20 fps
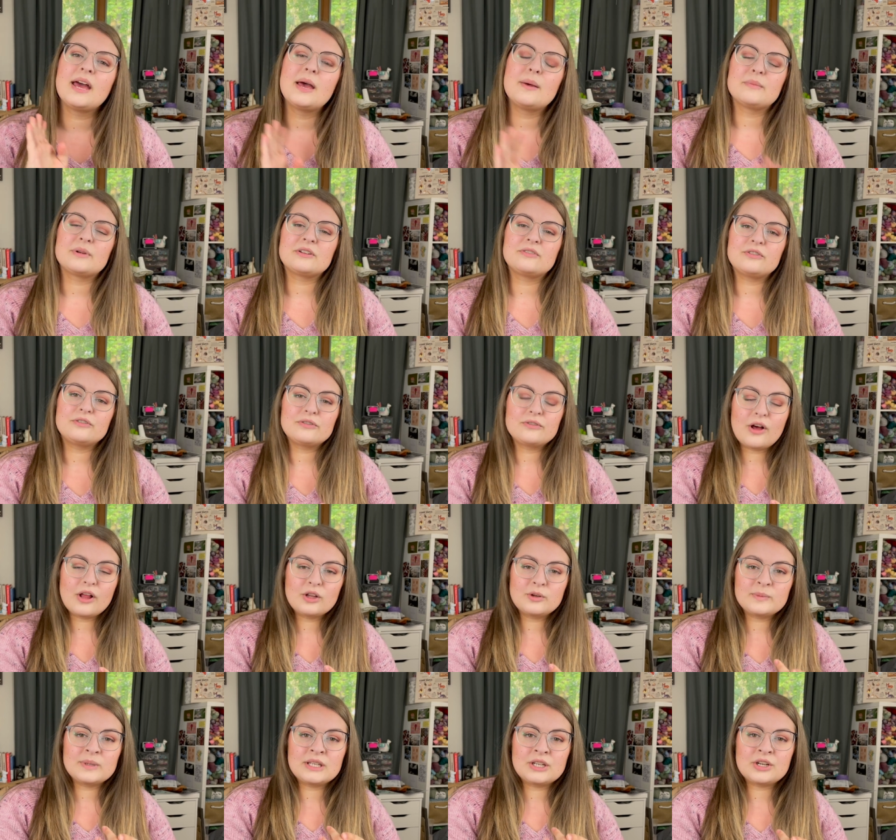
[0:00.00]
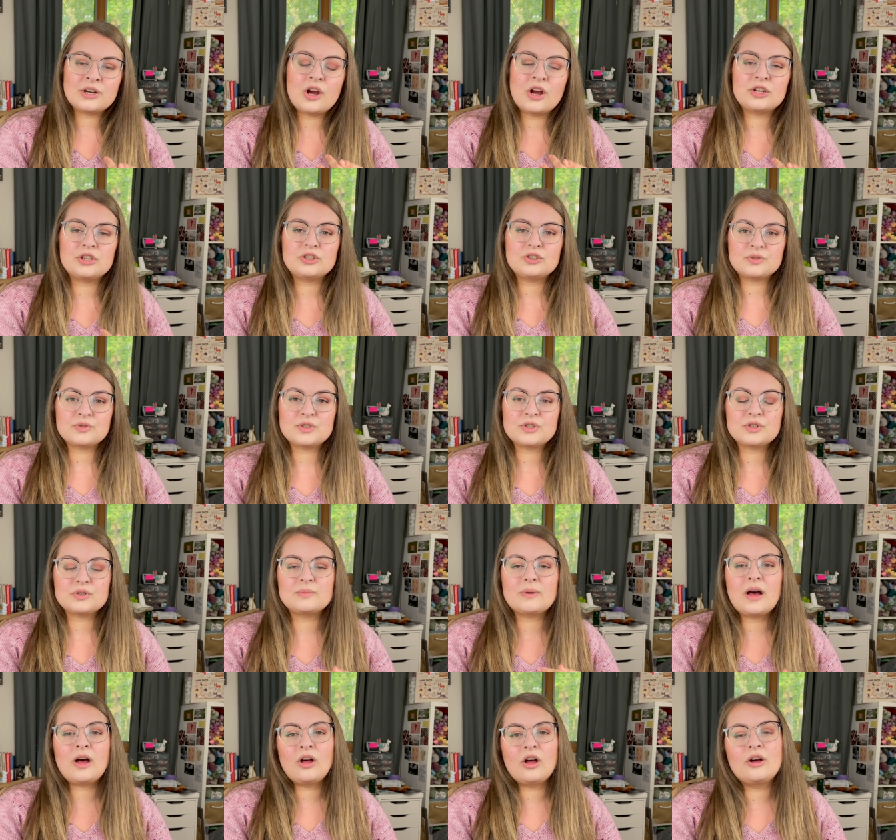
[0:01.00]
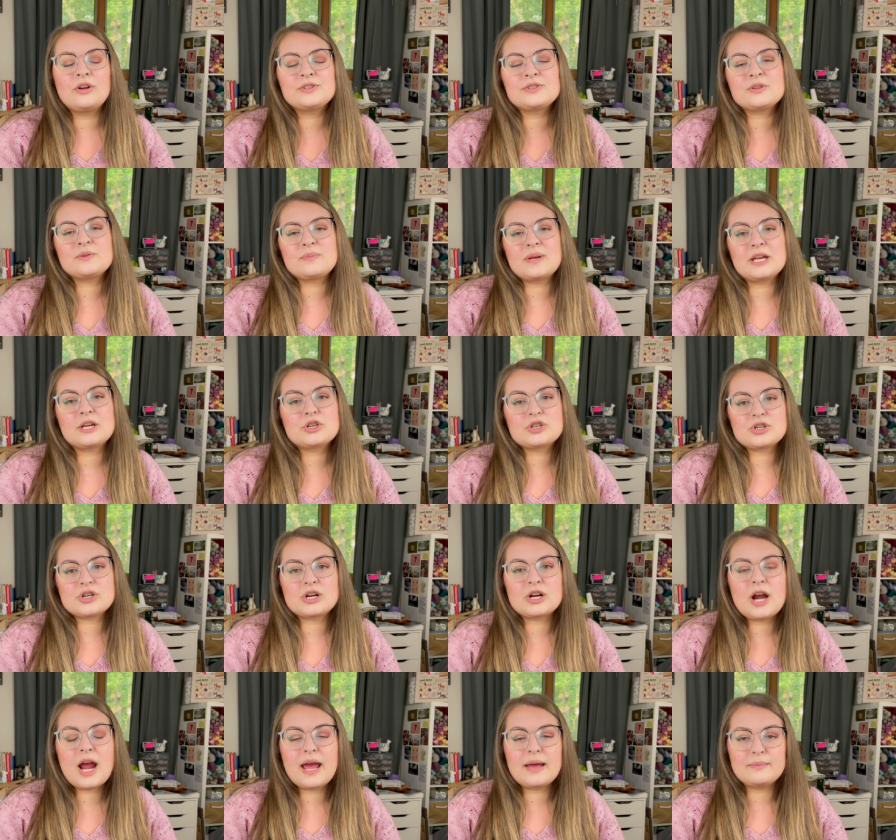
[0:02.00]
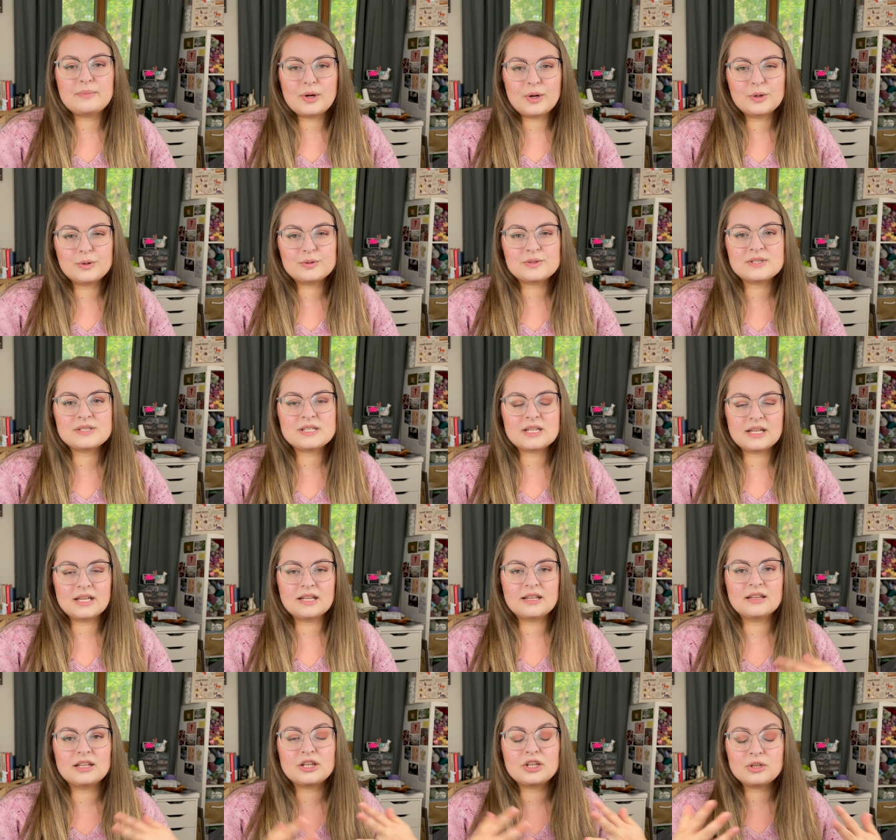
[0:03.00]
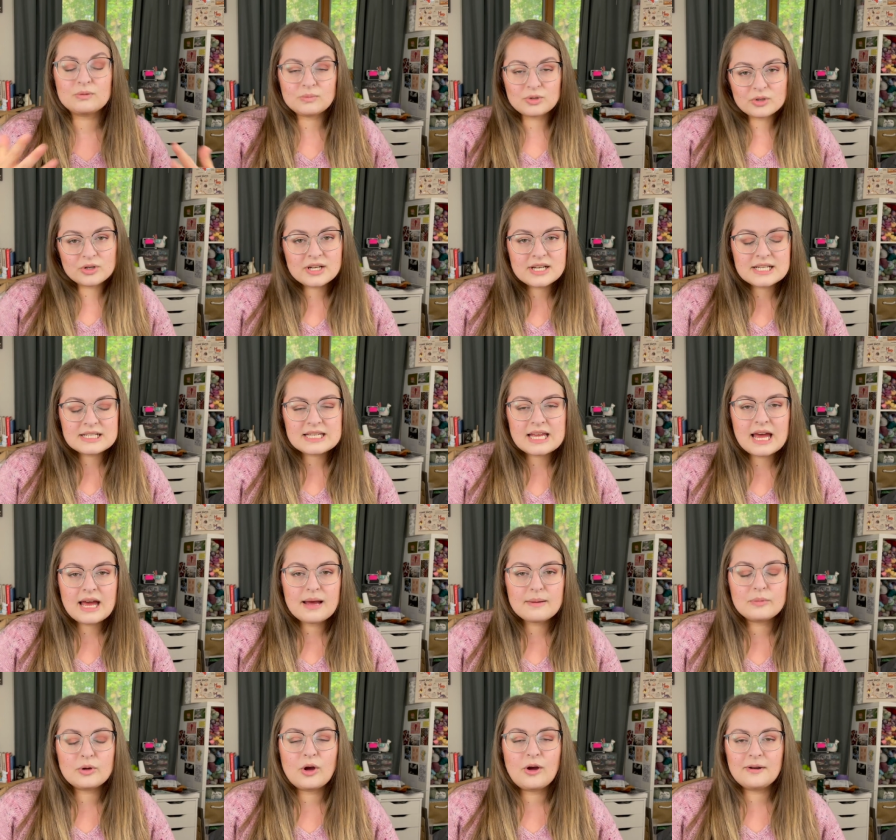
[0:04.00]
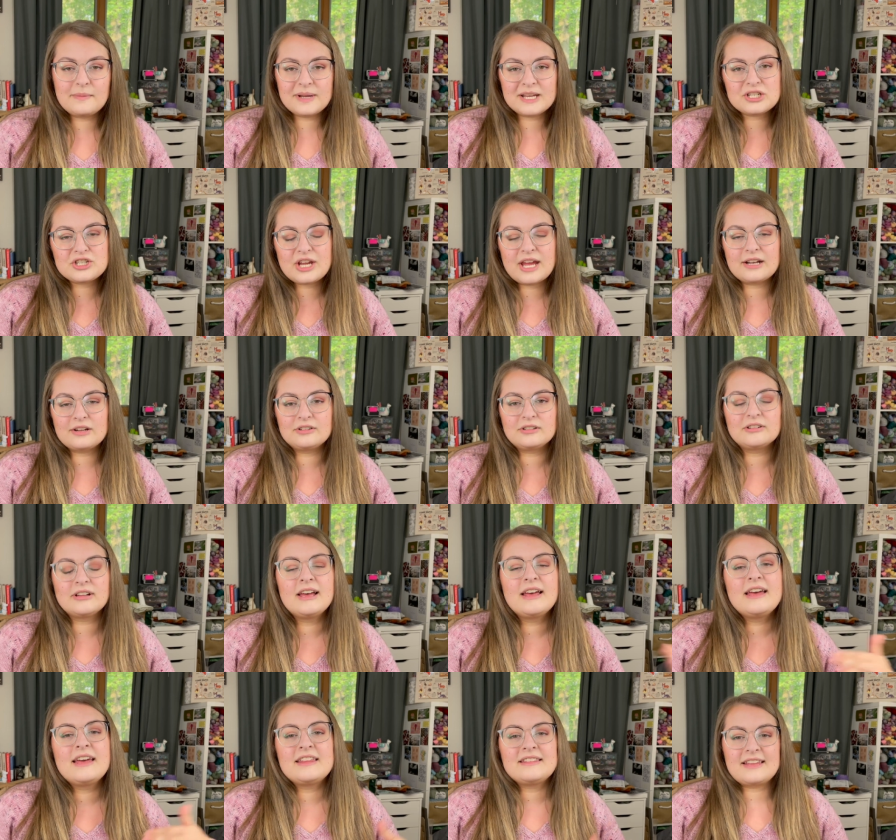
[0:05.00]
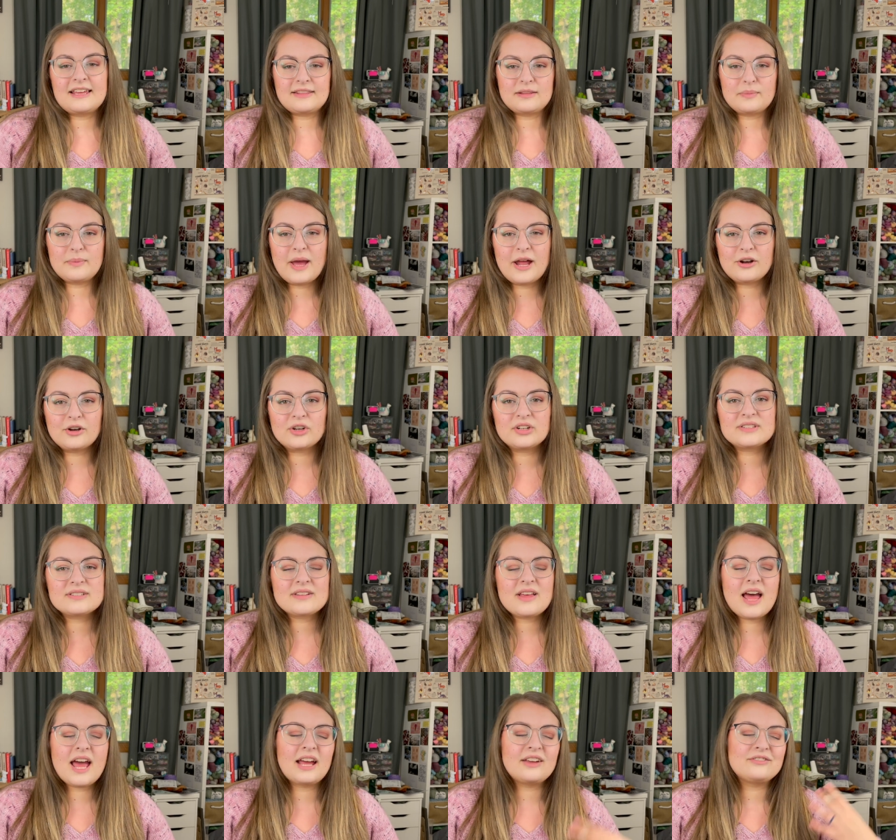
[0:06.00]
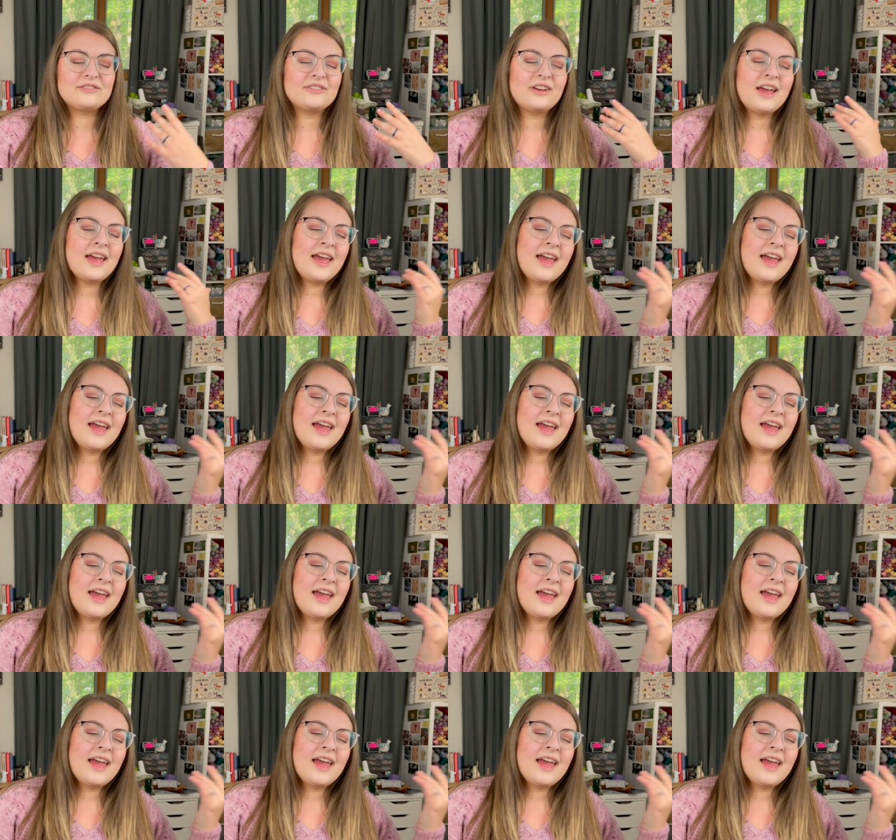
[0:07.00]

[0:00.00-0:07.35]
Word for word: but if you follow me here on YouTube, I'll also make sure I post in the community tab on my channel that the pattern is live